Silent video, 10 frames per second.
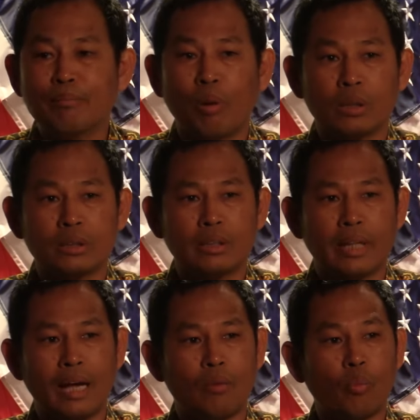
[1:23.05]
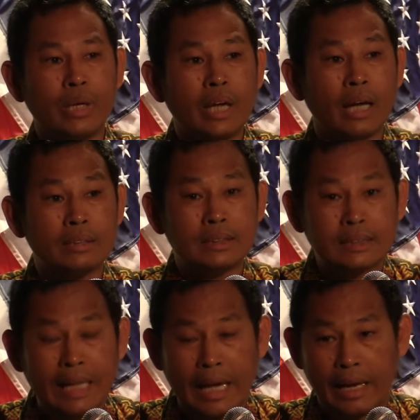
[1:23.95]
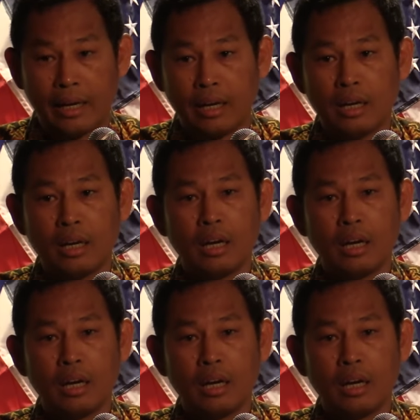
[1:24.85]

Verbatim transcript: important that we understand